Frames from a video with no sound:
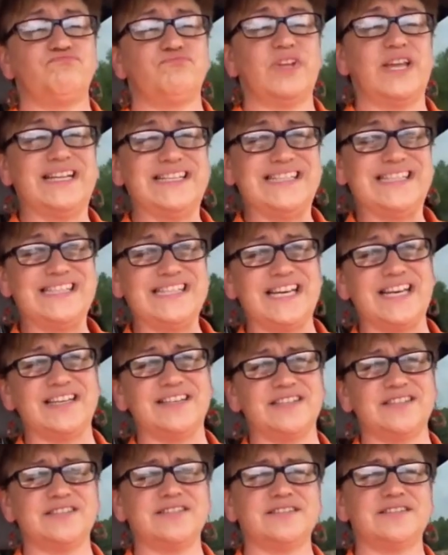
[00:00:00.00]
and said
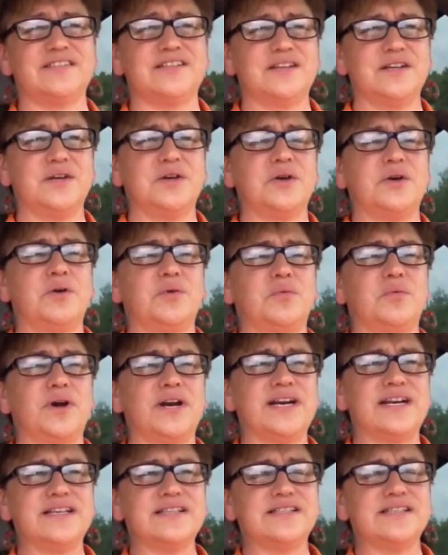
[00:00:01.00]
what
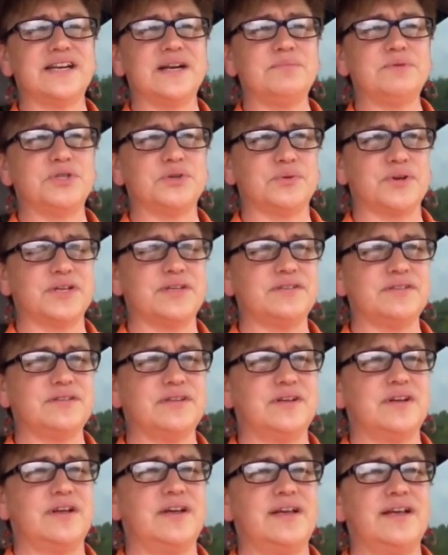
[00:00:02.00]
it is that I'm doing.
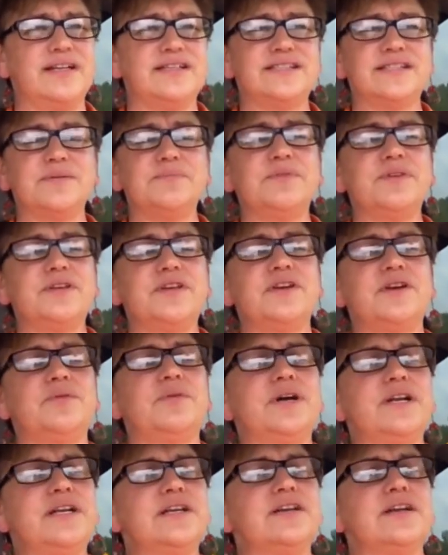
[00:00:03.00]
It's something, you know
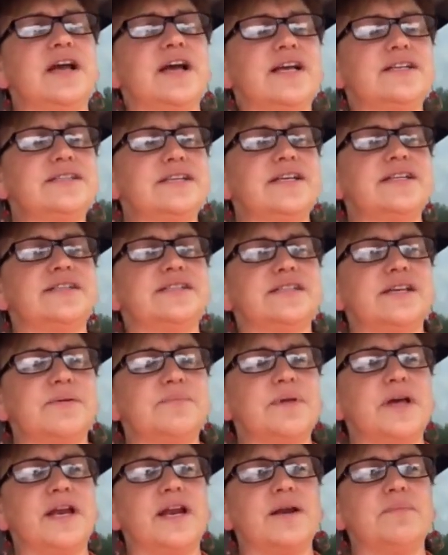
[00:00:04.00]
what, guys,
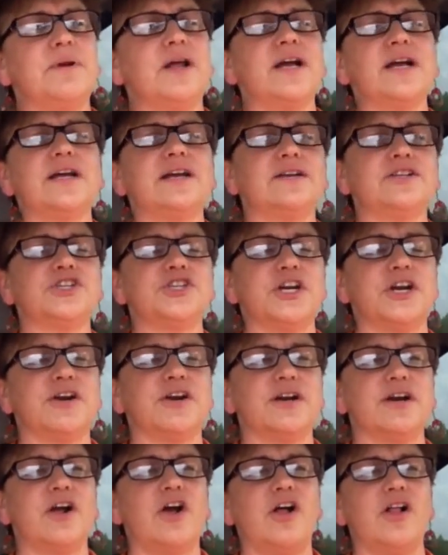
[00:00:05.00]
and I'm not going to share
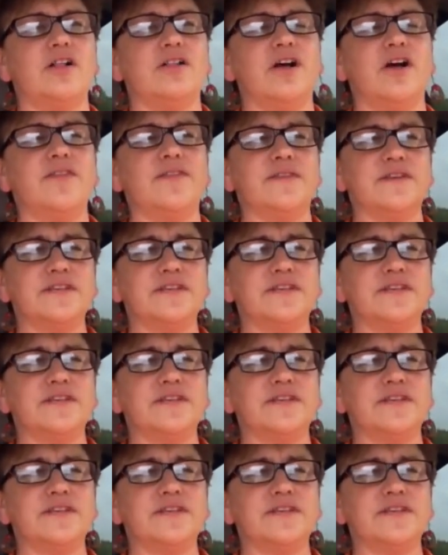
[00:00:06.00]
it all on